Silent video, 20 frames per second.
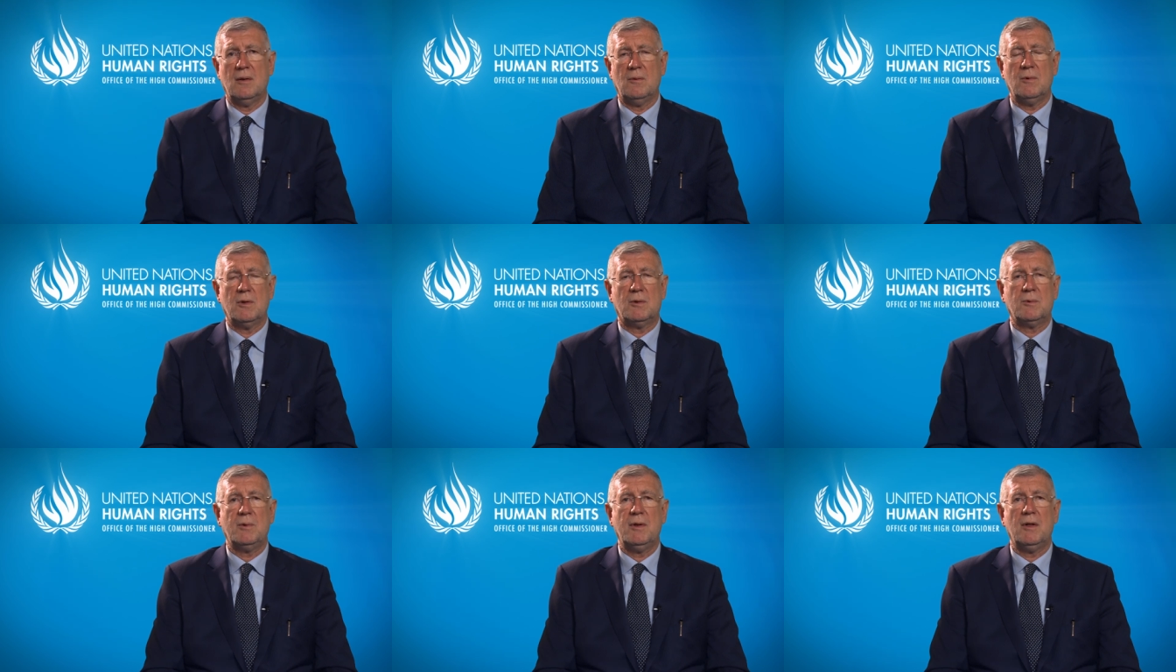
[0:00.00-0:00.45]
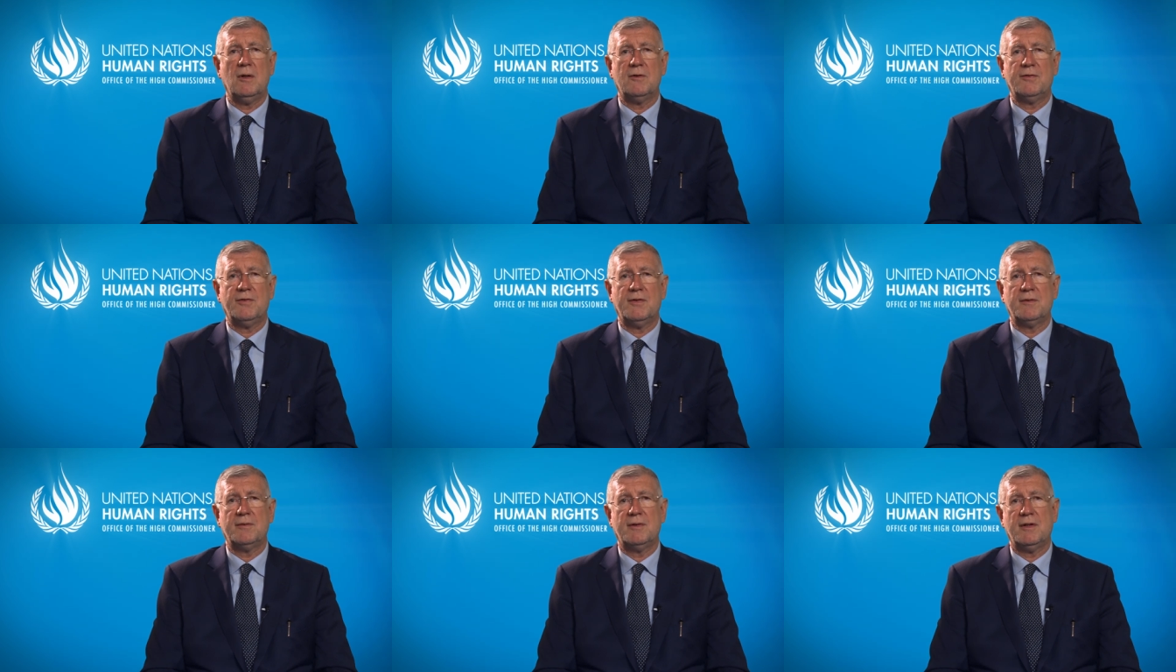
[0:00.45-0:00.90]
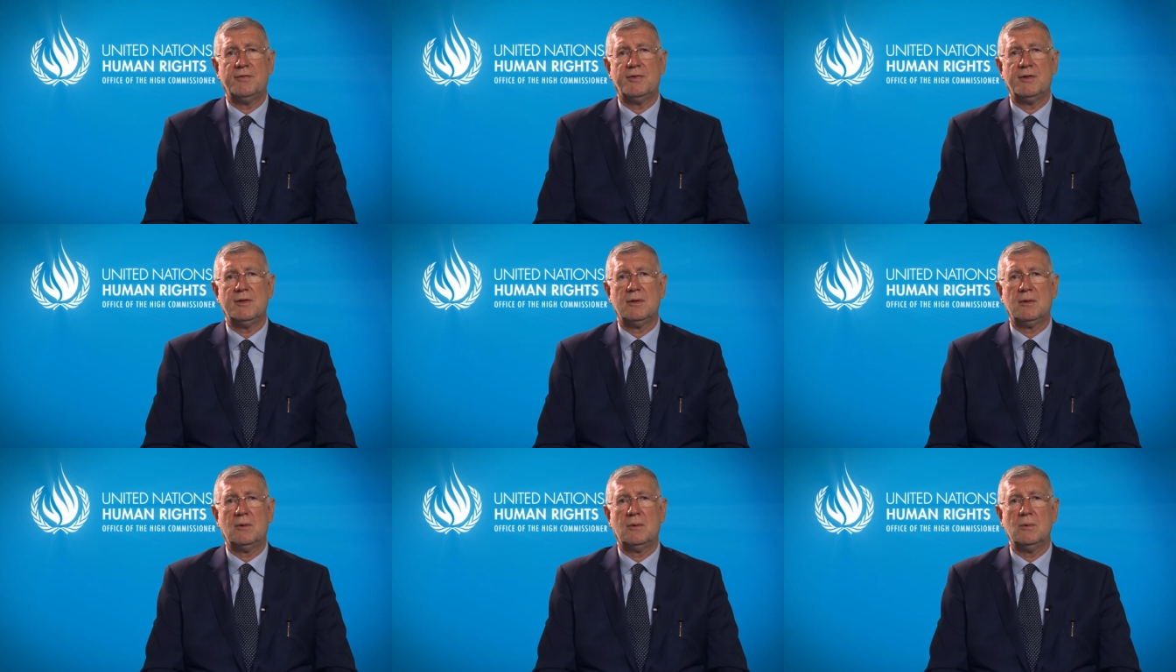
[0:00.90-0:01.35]
what we often
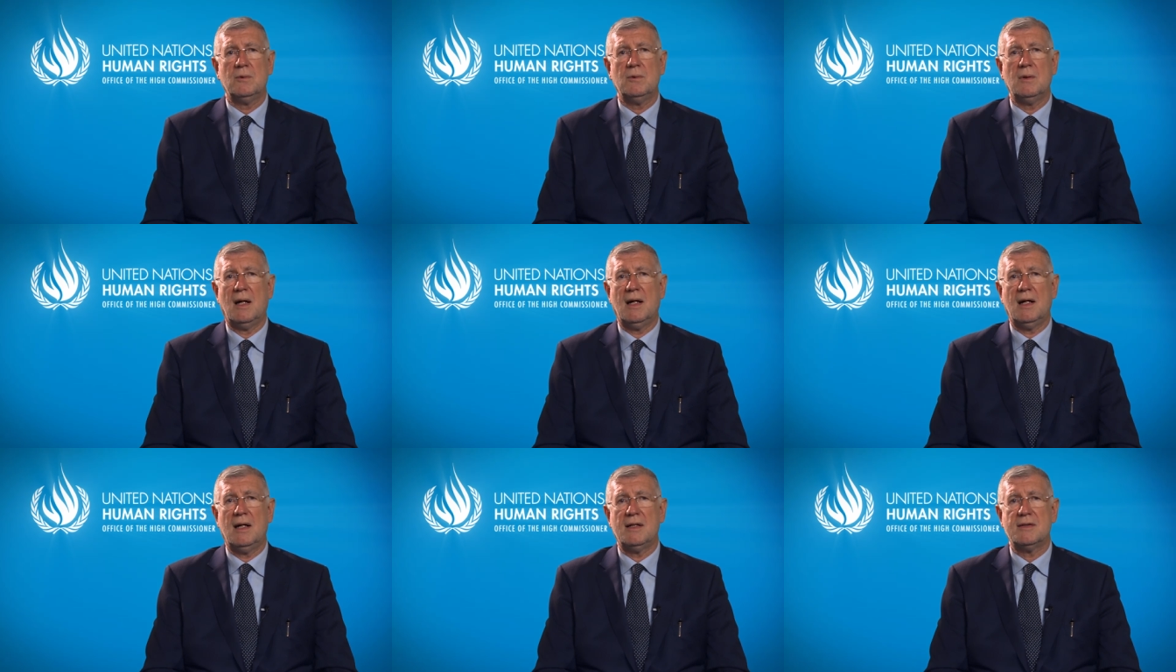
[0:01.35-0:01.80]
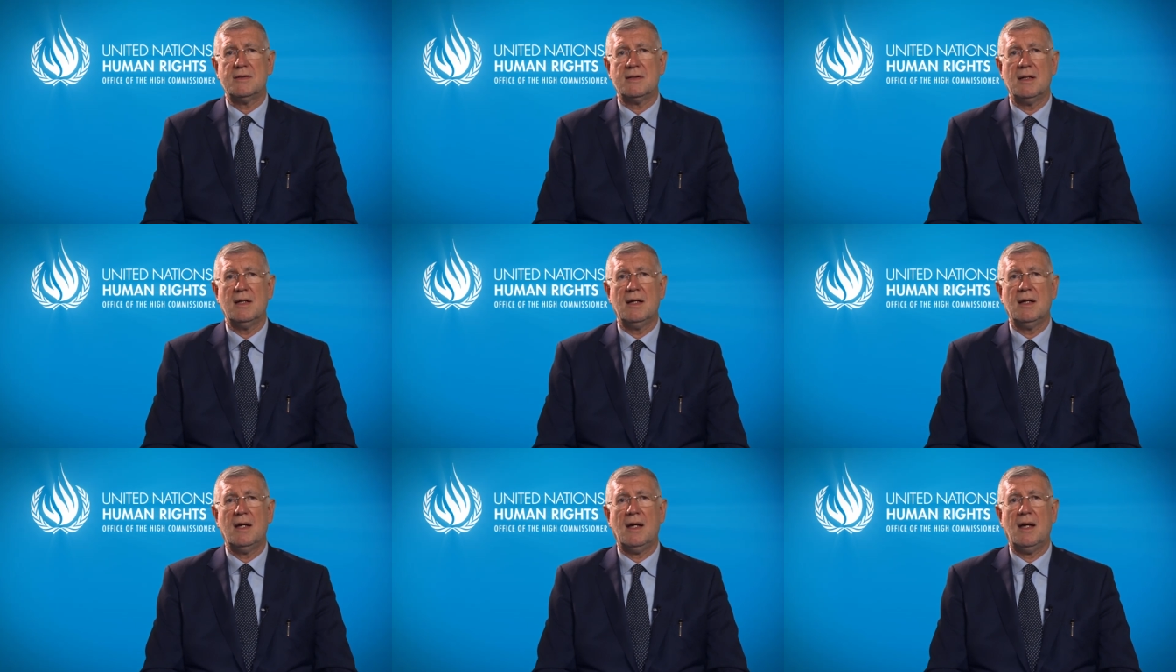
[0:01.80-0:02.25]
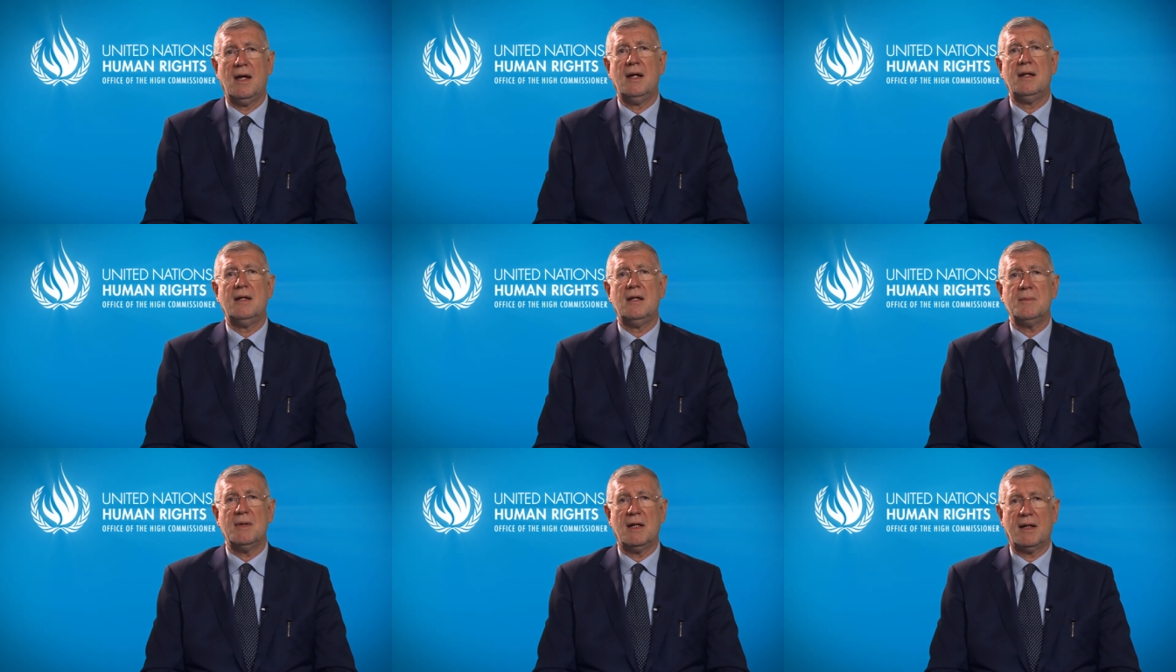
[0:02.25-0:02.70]
refer to as
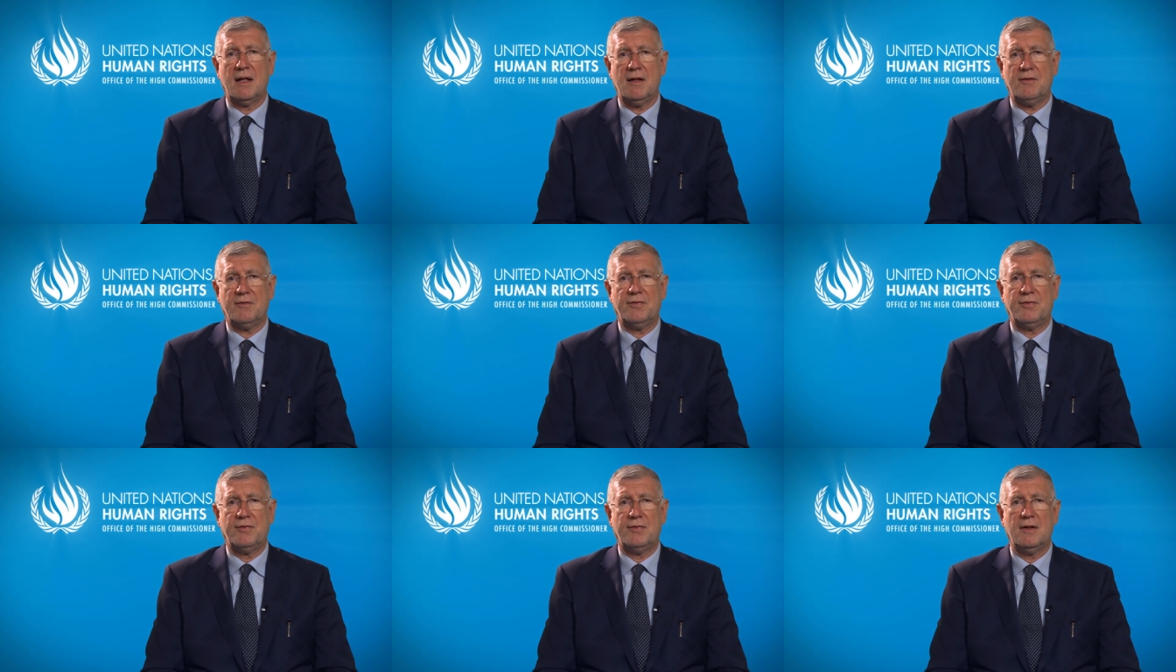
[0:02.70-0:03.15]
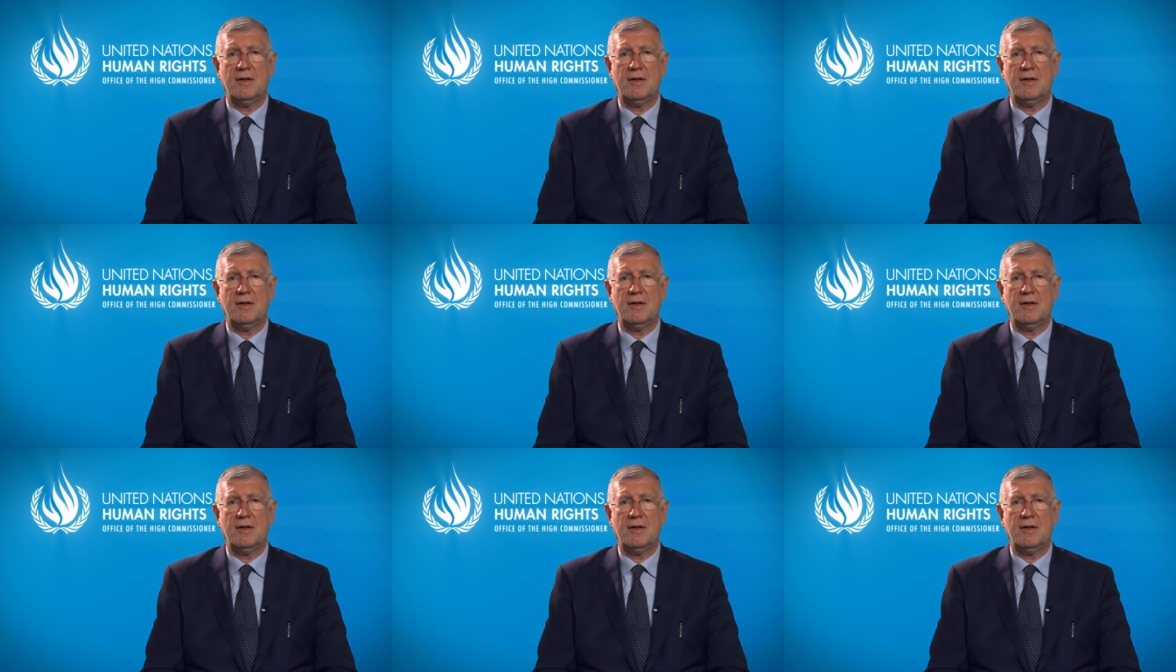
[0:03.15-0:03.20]
NMRF,